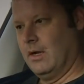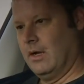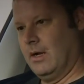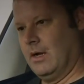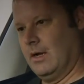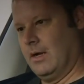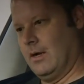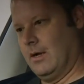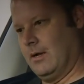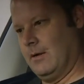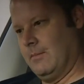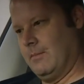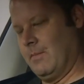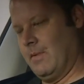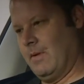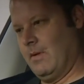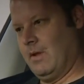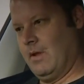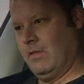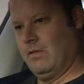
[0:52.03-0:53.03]

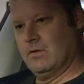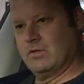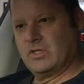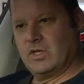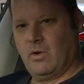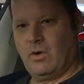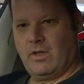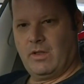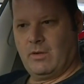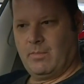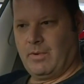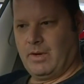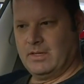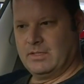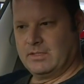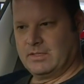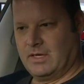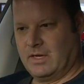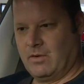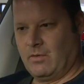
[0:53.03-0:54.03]
um, and there's no other
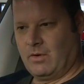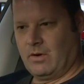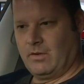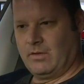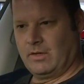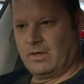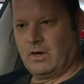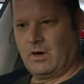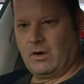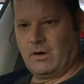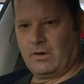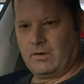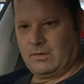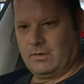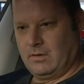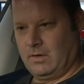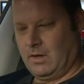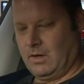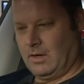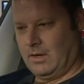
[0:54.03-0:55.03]
buttons anywhere on the car,
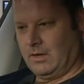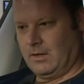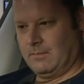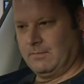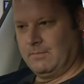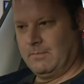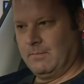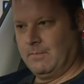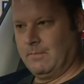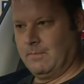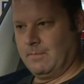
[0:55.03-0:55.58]
um,